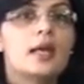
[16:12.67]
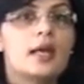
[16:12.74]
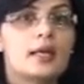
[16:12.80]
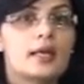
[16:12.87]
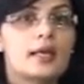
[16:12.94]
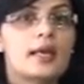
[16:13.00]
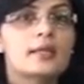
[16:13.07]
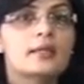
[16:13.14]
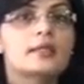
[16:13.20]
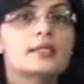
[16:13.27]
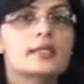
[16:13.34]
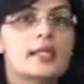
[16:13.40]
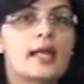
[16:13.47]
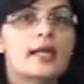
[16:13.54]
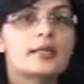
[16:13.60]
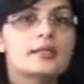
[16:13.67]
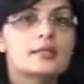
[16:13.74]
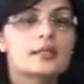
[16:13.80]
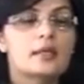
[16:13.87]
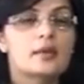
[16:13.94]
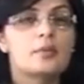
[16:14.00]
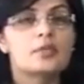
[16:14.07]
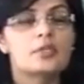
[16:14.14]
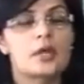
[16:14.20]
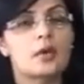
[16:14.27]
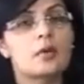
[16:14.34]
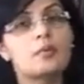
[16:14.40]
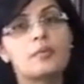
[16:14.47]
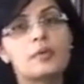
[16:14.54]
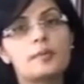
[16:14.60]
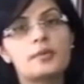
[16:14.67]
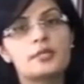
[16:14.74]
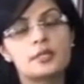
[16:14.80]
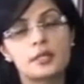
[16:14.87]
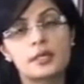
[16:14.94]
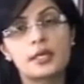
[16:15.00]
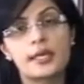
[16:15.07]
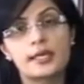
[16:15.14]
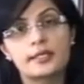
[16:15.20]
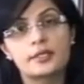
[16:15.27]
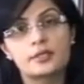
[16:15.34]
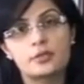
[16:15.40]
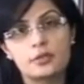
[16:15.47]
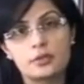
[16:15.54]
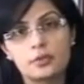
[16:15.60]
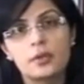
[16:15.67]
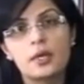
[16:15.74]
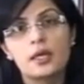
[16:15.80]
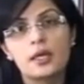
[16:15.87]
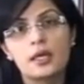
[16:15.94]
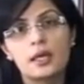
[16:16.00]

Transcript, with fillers: And again, the slides, uh, which I hope will be circulated to you,